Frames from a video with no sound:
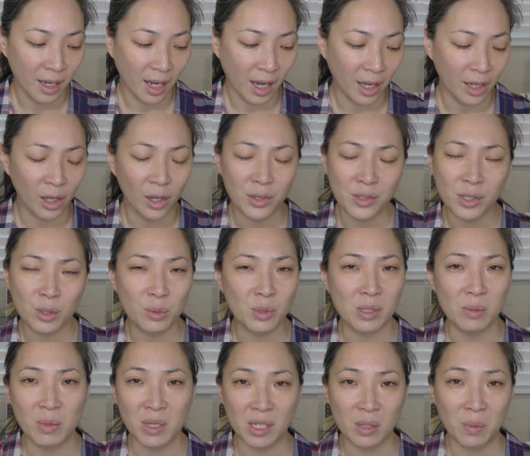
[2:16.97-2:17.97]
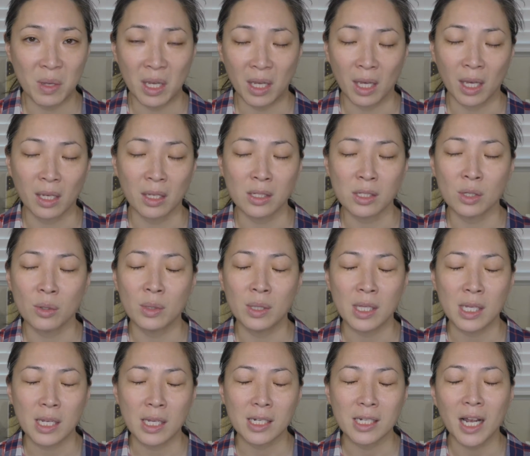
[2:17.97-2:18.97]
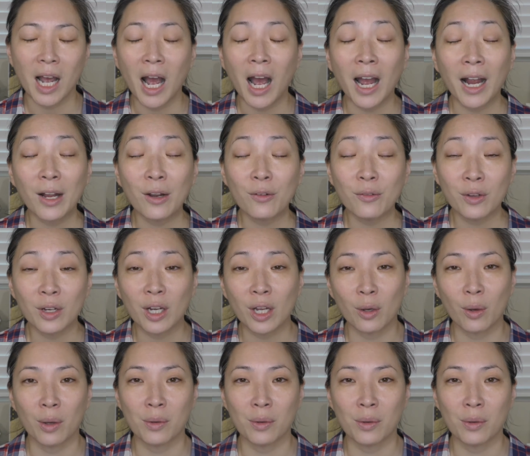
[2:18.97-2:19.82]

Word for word: I also was misspeaking. So in the entire video,